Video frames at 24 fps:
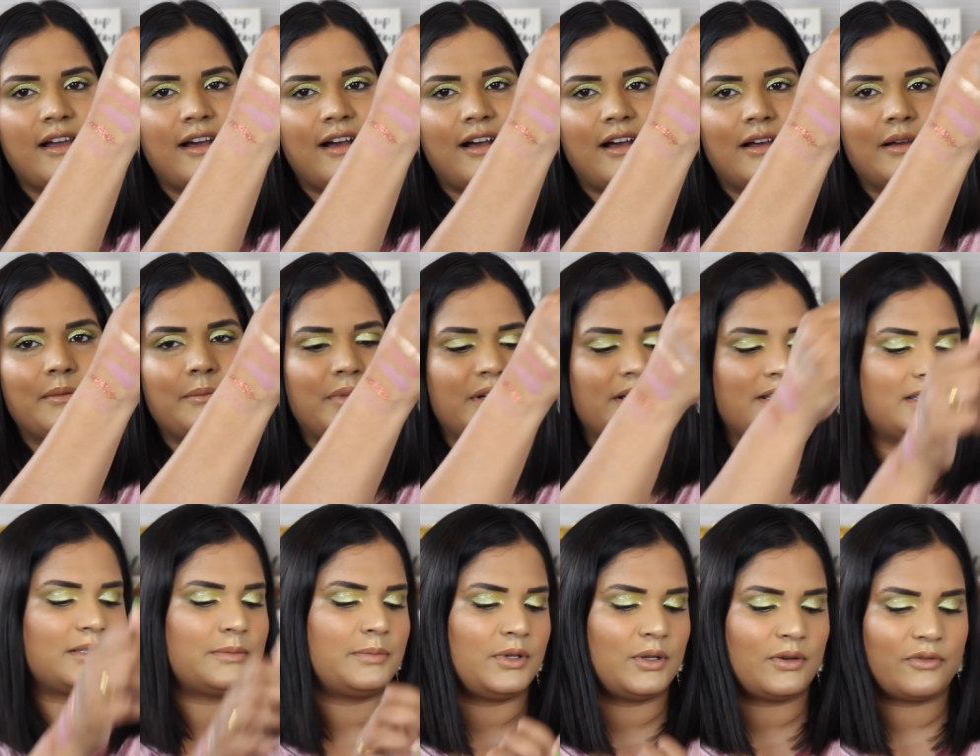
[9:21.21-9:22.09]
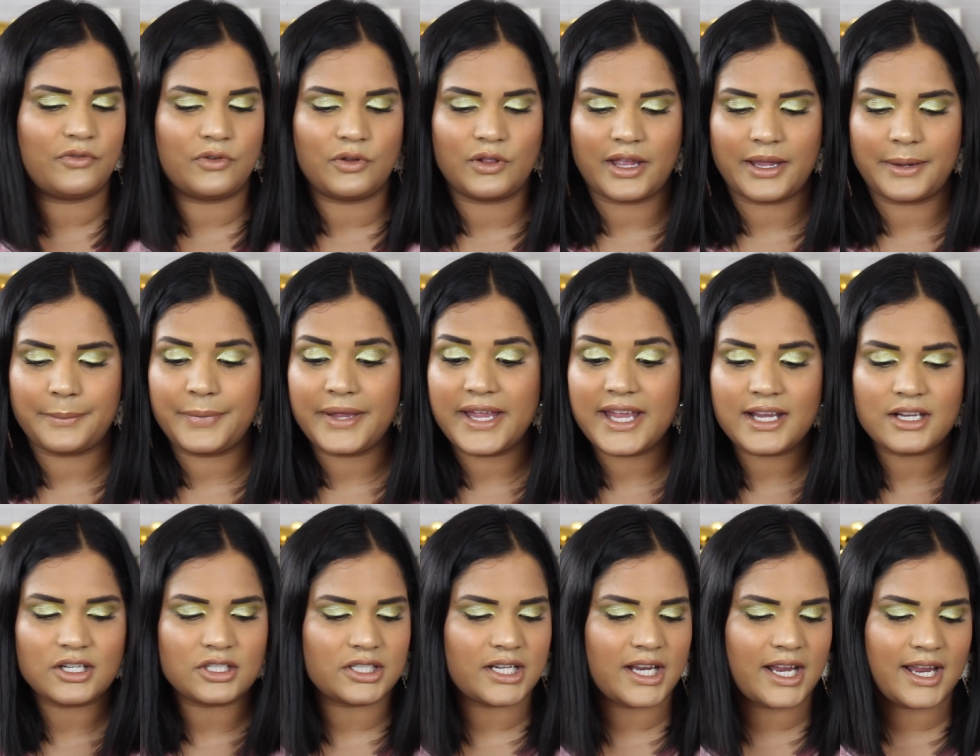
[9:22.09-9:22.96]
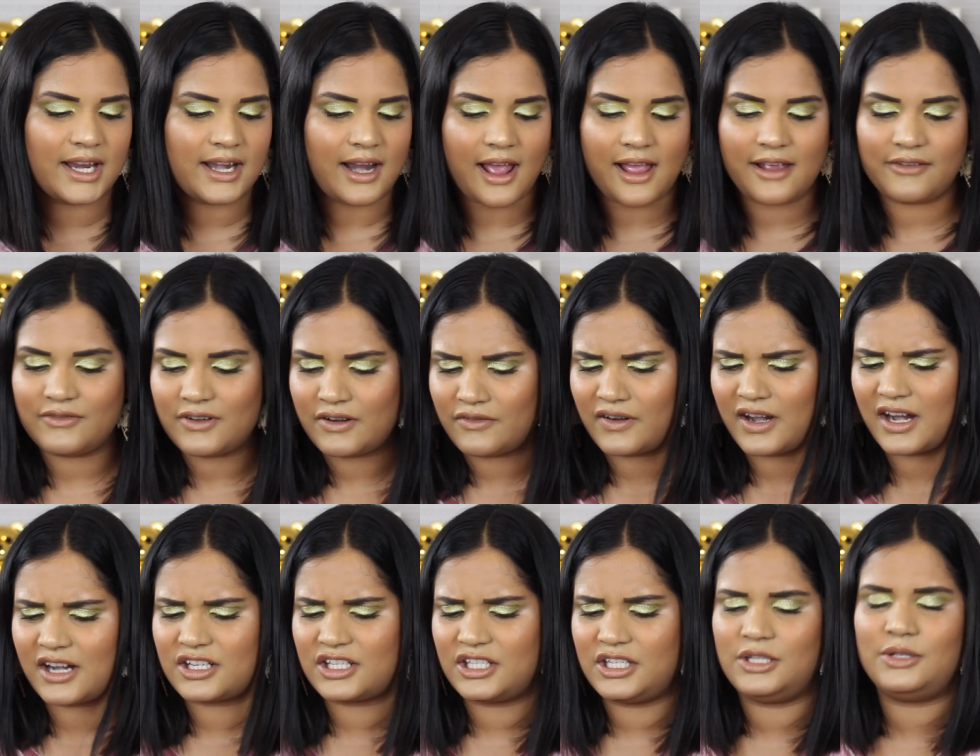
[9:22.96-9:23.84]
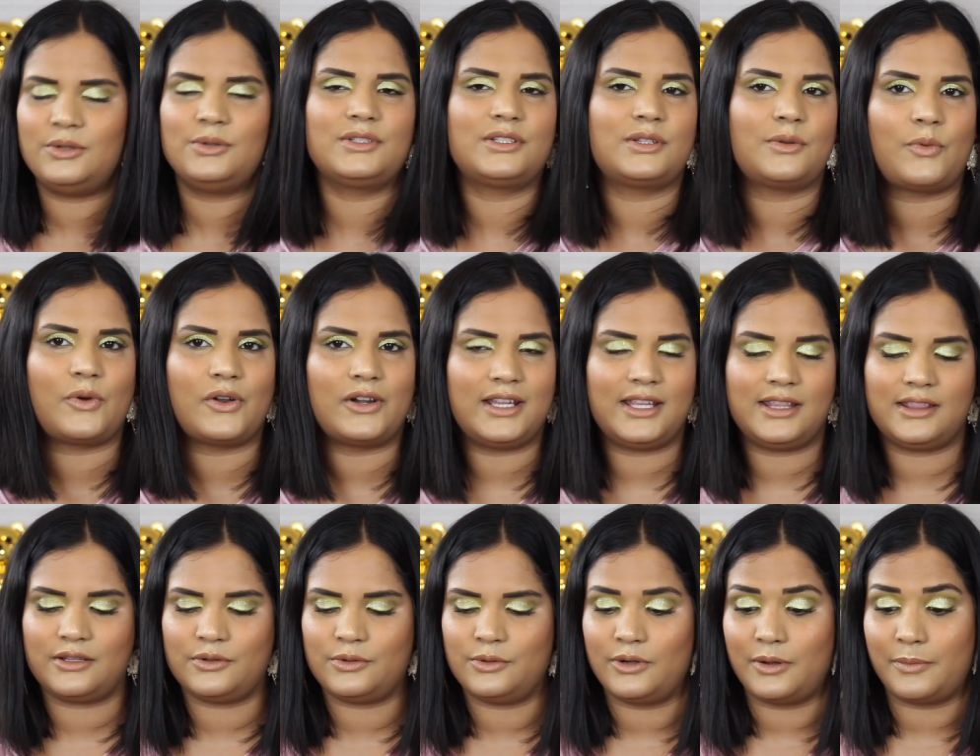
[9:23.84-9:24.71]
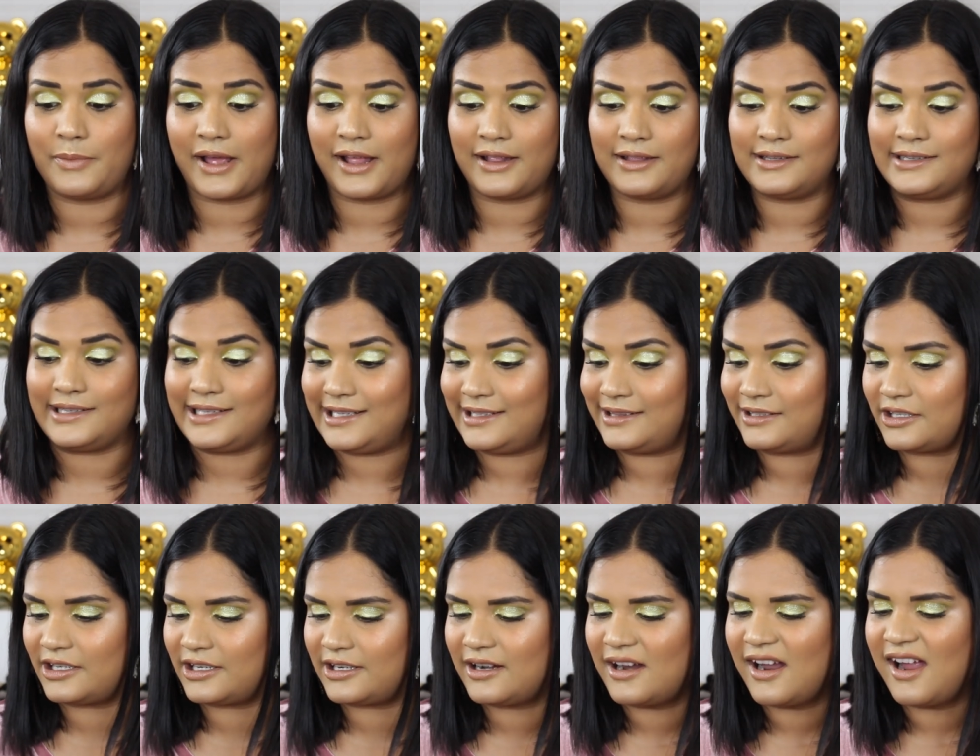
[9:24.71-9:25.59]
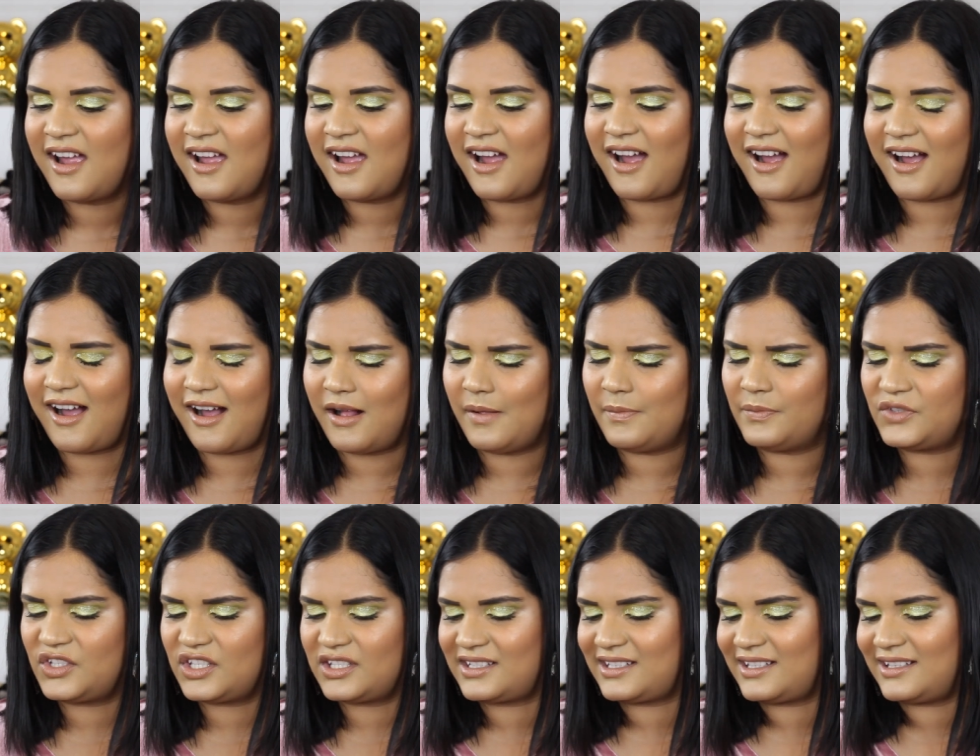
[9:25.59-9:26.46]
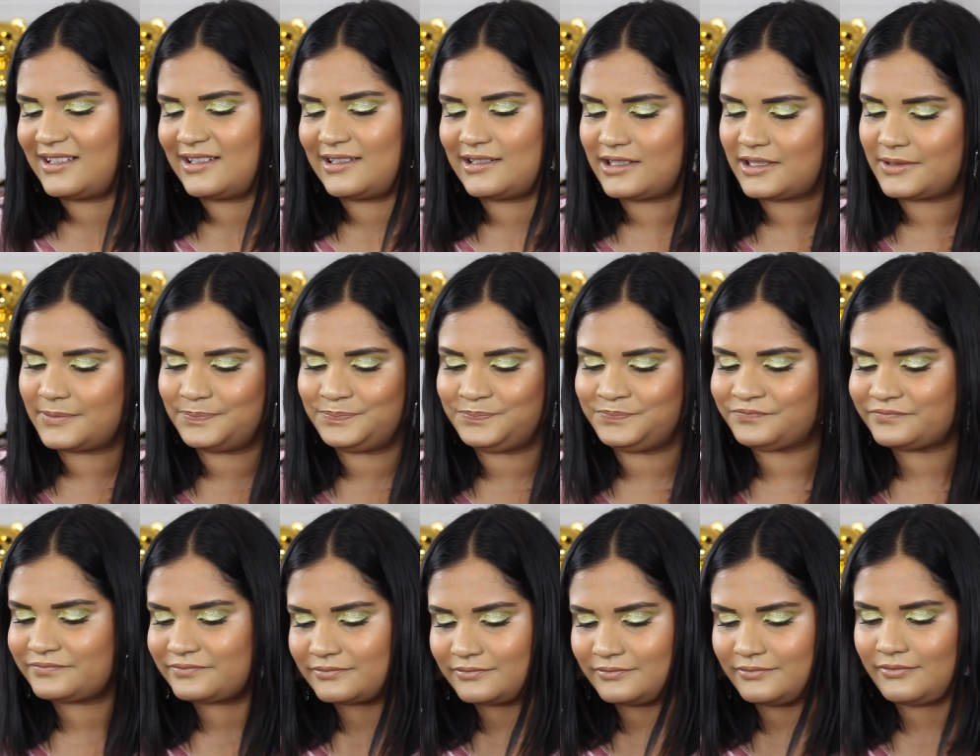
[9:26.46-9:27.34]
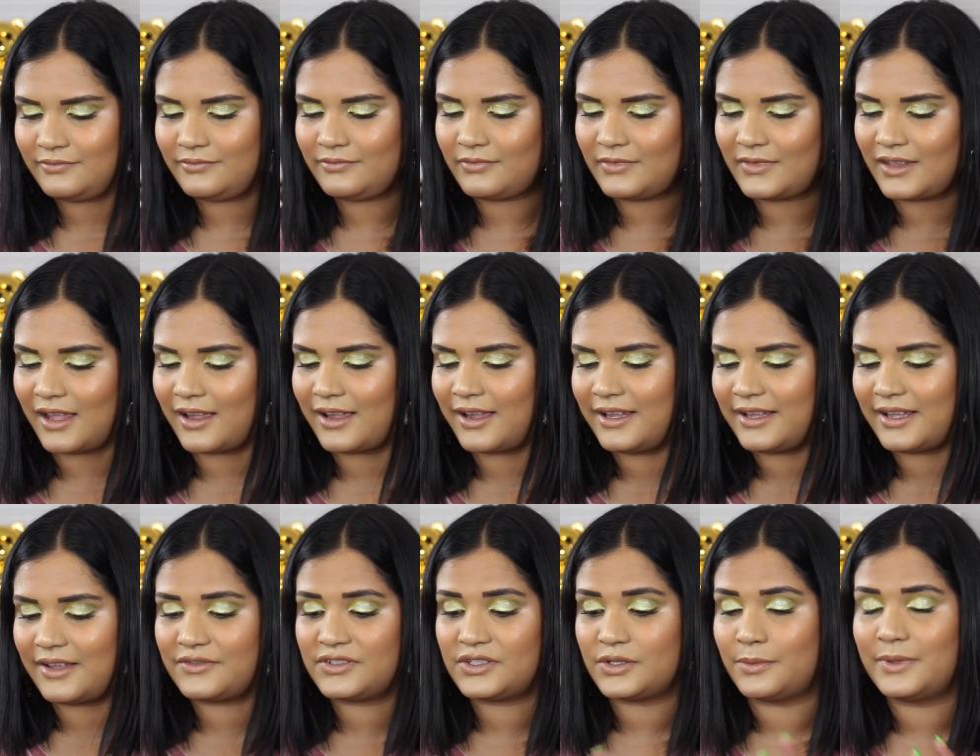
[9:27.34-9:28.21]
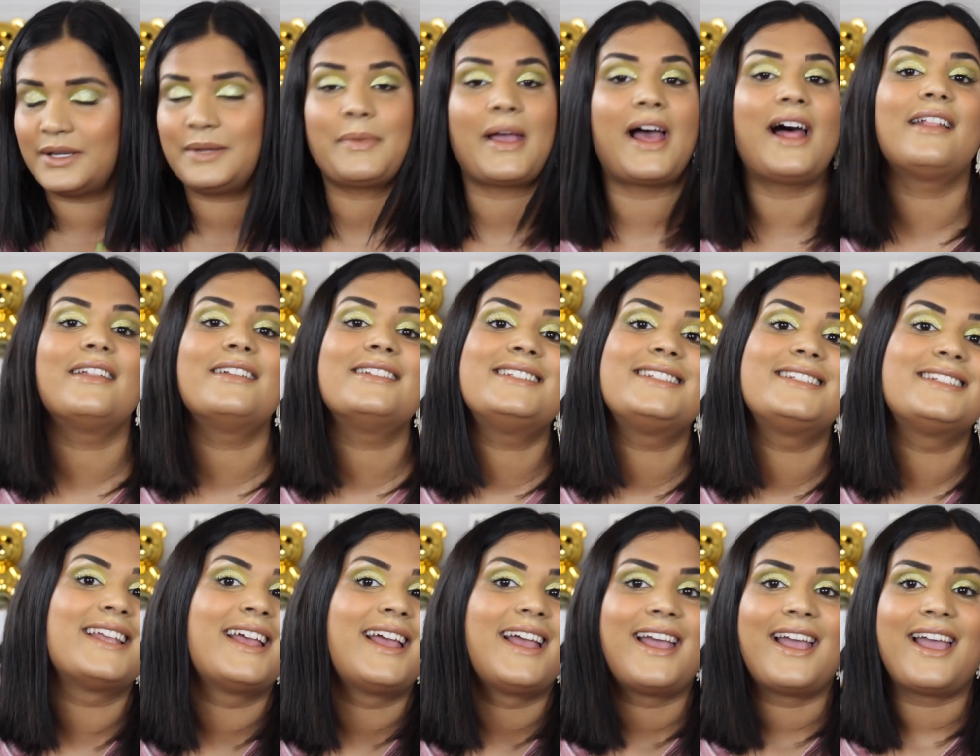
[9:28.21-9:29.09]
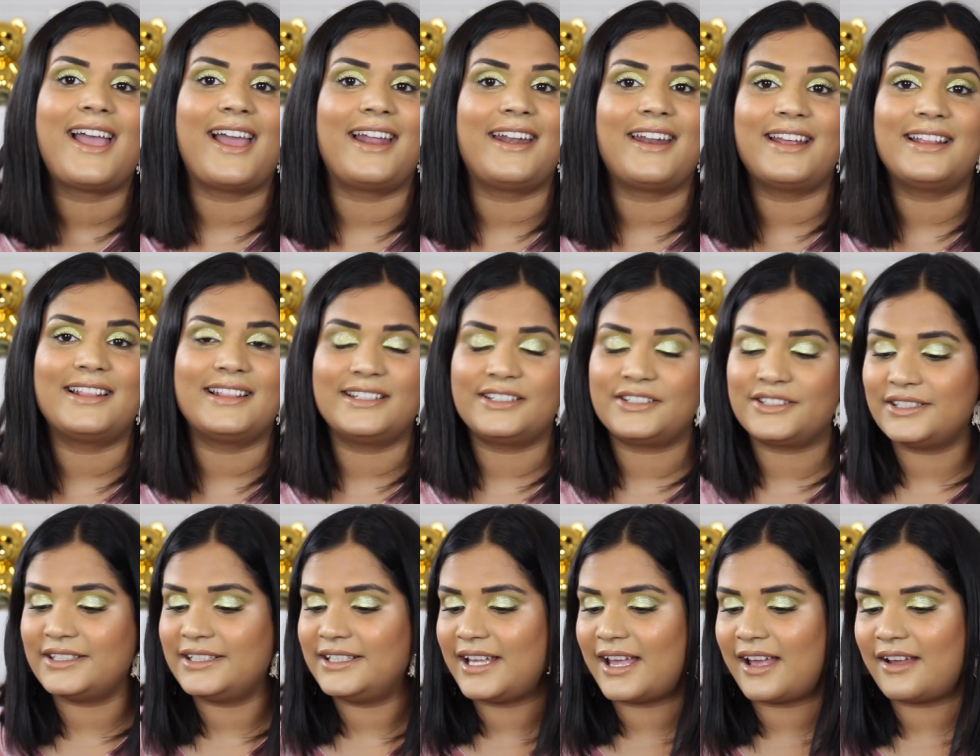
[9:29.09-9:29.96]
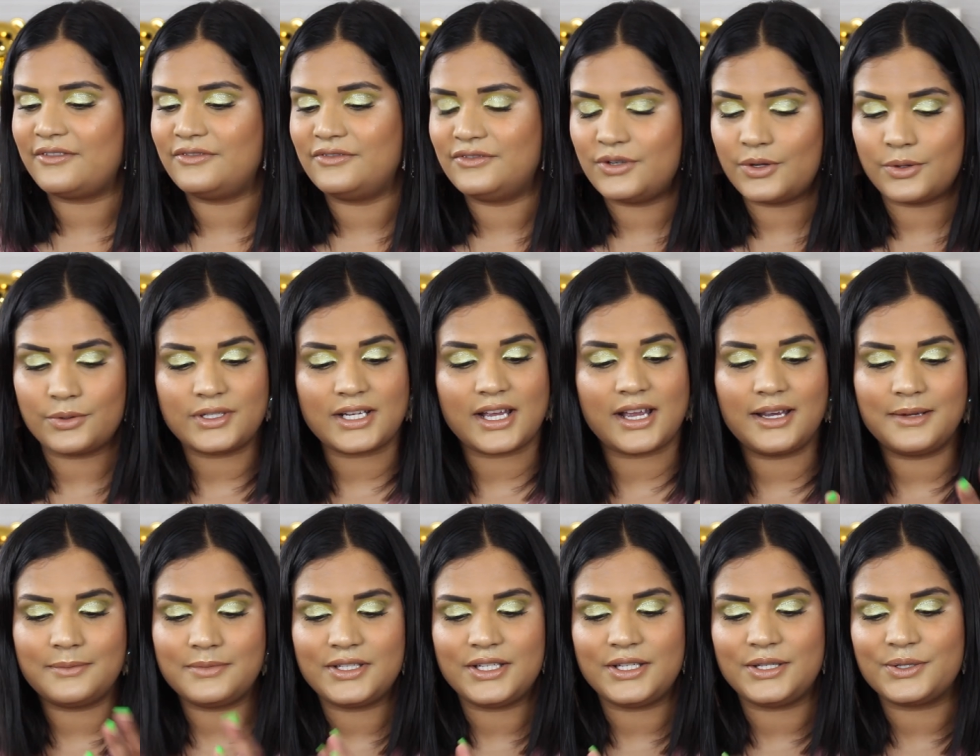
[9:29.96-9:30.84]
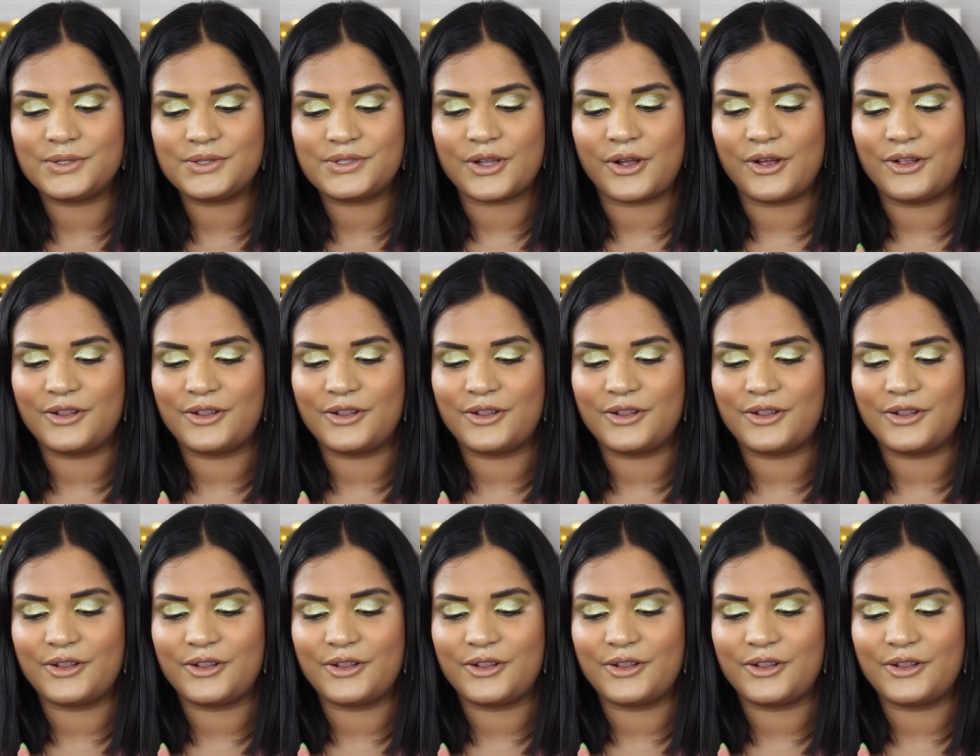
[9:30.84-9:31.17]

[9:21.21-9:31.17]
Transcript: Um, but it's a beautiful like pink shade. I've never actually used the one in the Huda palette either, um, just because I have so many palettes and I literally have no time to use